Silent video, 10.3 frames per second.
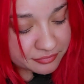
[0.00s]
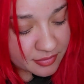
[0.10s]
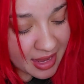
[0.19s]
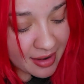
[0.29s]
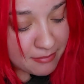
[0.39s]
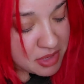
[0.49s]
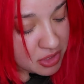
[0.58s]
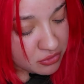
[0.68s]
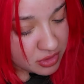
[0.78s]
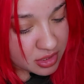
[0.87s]
and
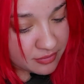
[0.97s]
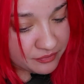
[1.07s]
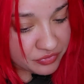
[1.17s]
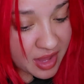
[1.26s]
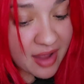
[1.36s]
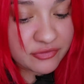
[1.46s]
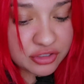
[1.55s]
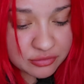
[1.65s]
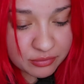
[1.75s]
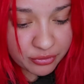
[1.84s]
milk after
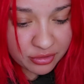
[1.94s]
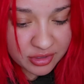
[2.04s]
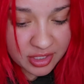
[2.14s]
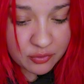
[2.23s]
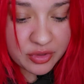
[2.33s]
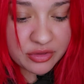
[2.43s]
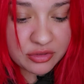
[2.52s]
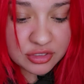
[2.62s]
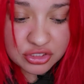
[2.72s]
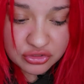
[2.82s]
you boil it with
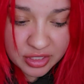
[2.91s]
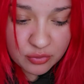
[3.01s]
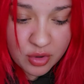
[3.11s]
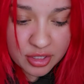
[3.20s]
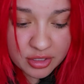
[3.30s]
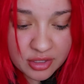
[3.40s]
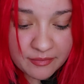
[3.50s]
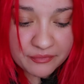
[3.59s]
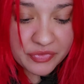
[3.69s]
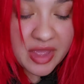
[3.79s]
straight water,
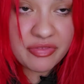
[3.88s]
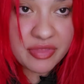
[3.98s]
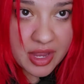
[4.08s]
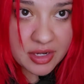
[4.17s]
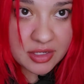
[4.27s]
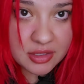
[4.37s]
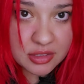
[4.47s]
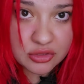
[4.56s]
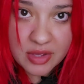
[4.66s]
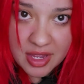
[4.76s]
and then
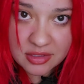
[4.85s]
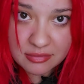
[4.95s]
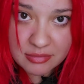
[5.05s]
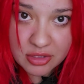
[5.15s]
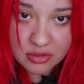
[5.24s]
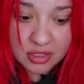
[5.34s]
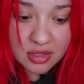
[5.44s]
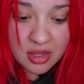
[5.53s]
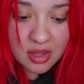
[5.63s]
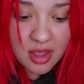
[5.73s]
you add the milk
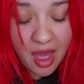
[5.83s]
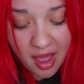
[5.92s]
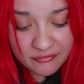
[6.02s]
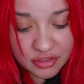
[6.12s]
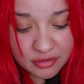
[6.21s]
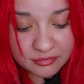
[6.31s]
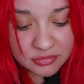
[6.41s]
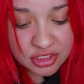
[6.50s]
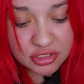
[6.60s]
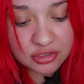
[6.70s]
after.
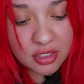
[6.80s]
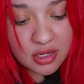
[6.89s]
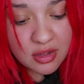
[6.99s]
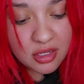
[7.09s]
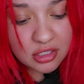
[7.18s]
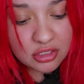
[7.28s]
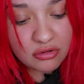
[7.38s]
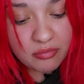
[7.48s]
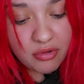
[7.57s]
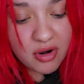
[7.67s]
Just, you know,
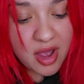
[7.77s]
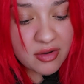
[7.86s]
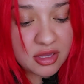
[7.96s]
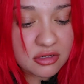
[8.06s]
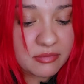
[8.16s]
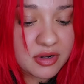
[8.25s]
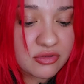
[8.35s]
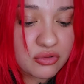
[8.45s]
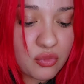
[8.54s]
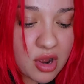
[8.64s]
pour out a little bit of
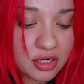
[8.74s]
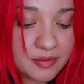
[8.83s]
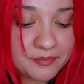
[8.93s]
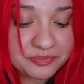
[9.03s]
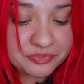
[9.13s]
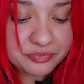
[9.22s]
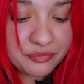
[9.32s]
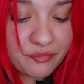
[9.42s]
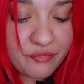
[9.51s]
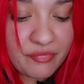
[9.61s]
the water
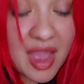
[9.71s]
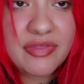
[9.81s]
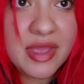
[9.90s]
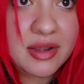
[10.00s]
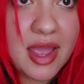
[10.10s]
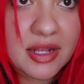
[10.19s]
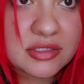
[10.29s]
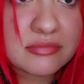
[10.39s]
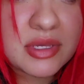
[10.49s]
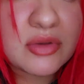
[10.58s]
and then add
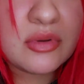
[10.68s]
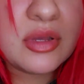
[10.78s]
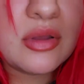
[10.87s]
some milk.